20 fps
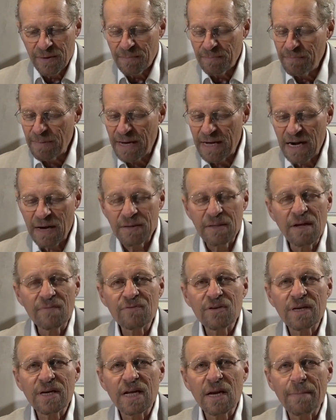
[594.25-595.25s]
Man, I'd love
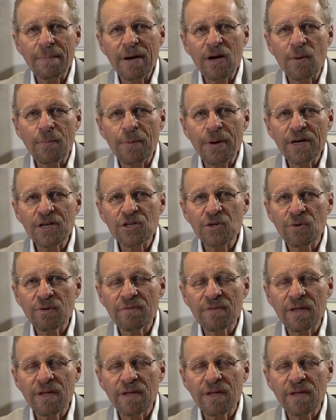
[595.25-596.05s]
to get a better picture of